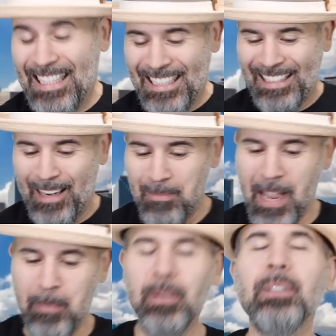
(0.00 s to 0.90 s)
Listen, I'm
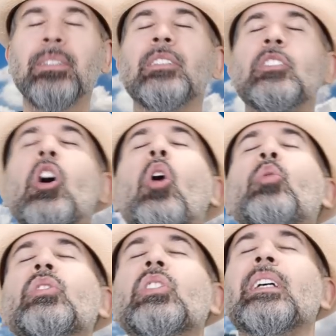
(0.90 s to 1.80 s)
hype.
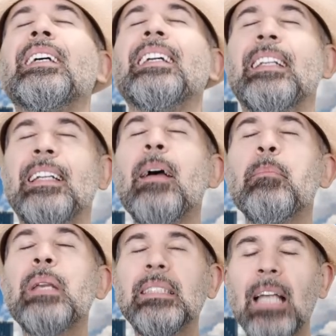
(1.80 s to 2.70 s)
Don't
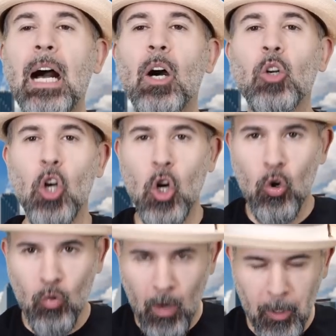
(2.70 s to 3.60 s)
let me down,
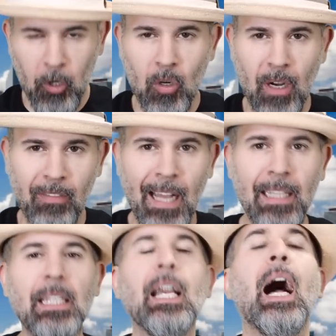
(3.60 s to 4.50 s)
Roberto
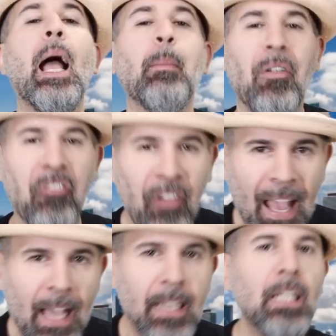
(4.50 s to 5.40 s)
Cavalli. I'm a
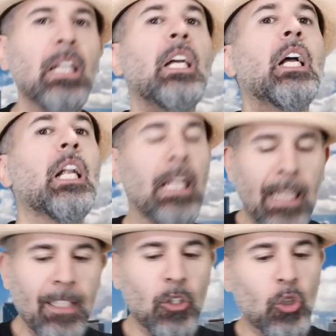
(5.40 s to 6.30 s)
fan.
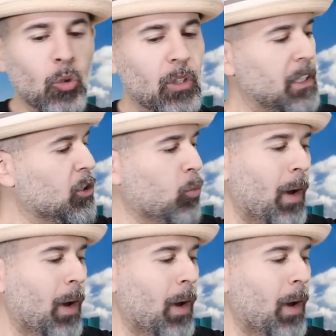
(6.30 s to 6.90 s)
Let's do this